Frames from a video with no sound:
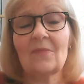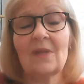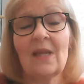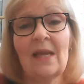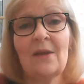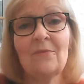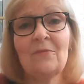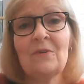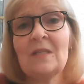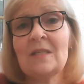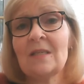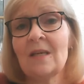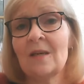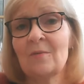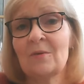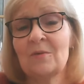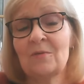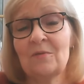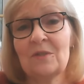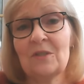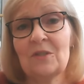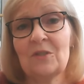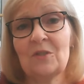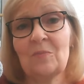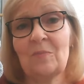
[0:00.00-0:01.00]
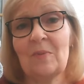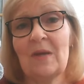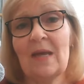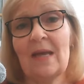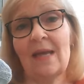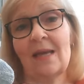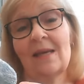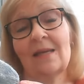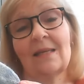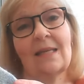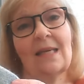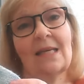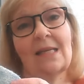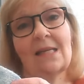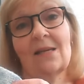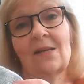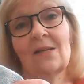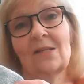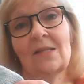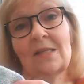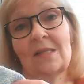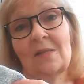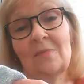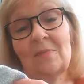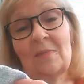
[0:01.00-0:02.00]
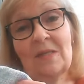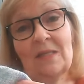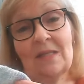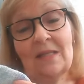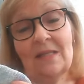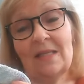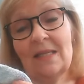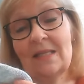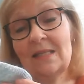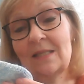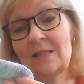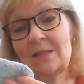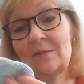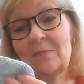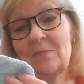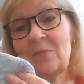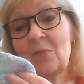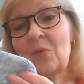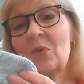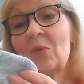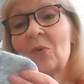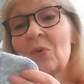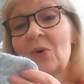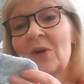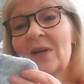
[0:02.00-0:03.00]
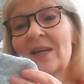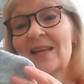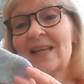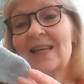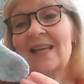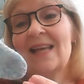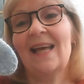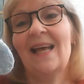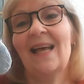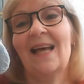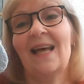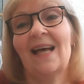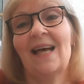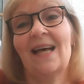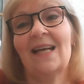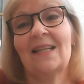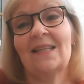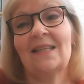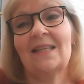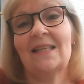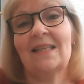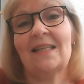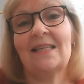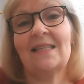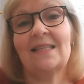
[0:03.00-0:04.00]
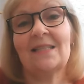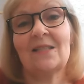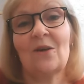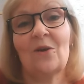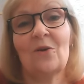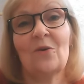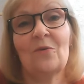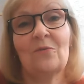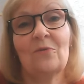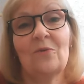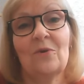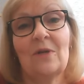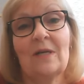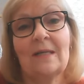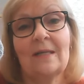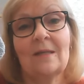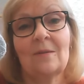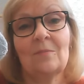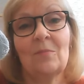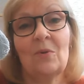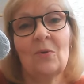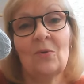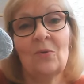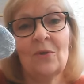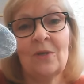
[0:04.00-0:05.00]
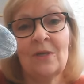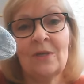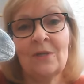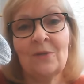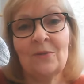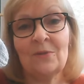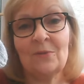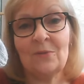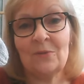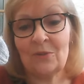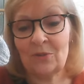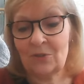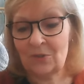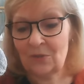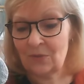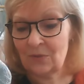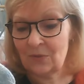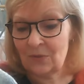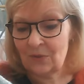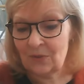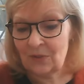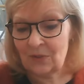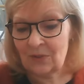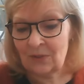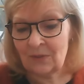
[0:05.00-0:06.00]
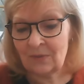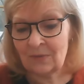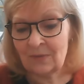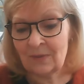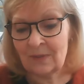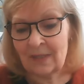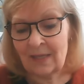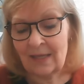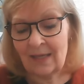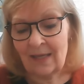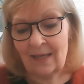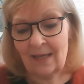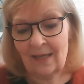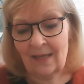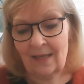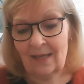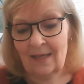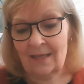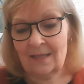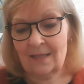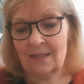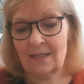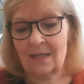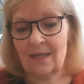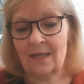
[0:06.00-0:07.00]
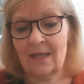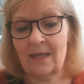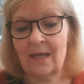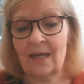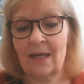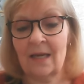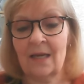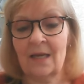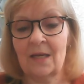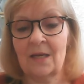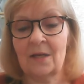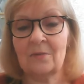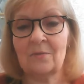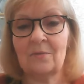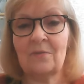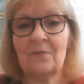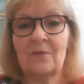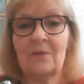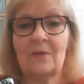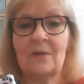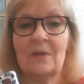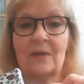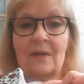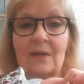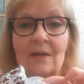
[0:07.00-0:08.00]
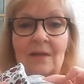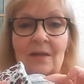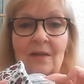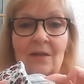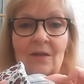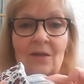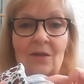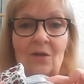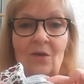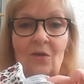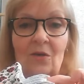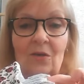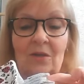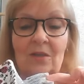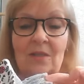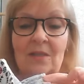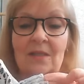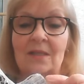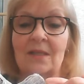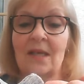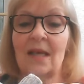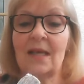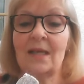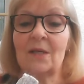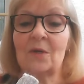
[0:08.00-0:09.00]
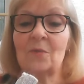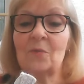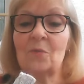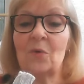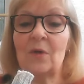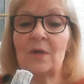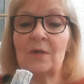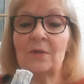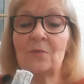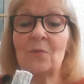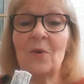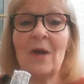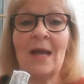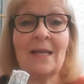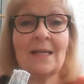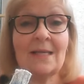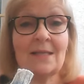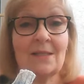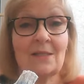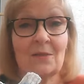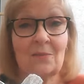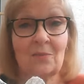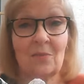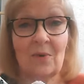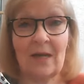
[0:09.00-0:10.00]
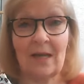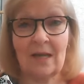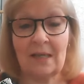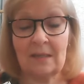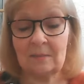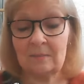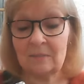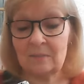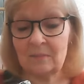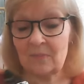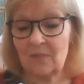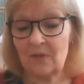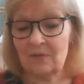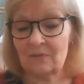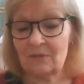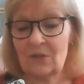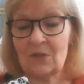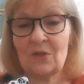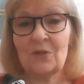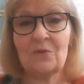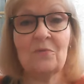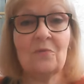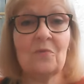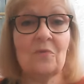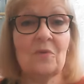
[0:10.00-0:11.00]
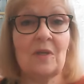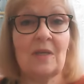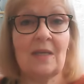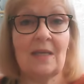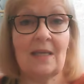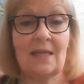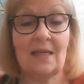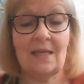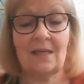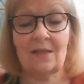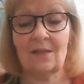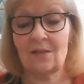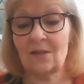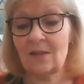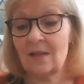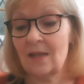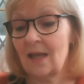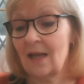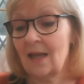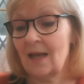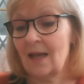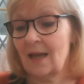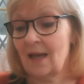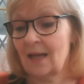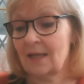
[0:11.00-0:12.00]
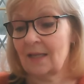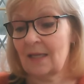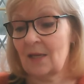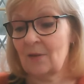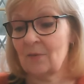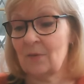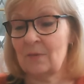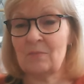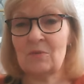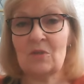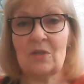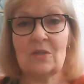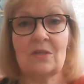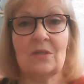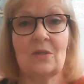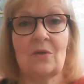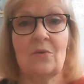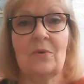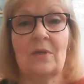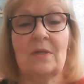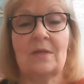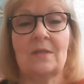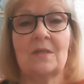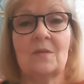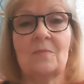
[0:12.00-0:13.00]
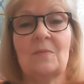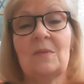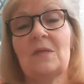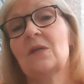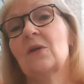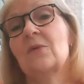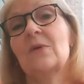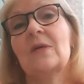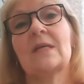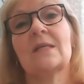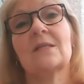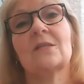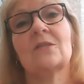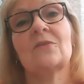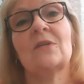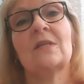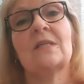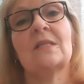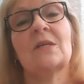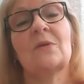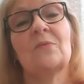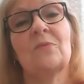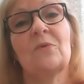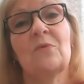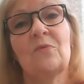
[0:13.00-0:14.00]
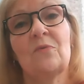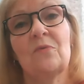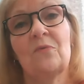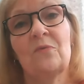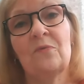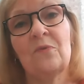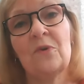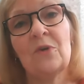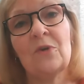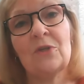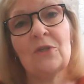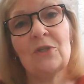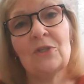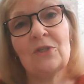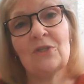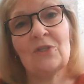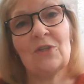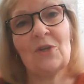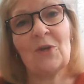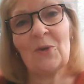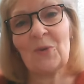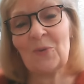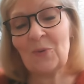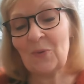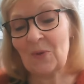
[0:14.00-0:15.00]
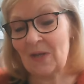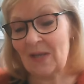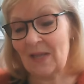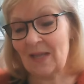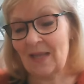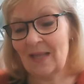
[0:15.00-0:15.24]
Every time I finish a pair, I get asked to knit some more, and these are for a little boy who's due soon, and I have got the second one well underway. I've turned for the heel, and now I'm just going to be going straight down the foot, so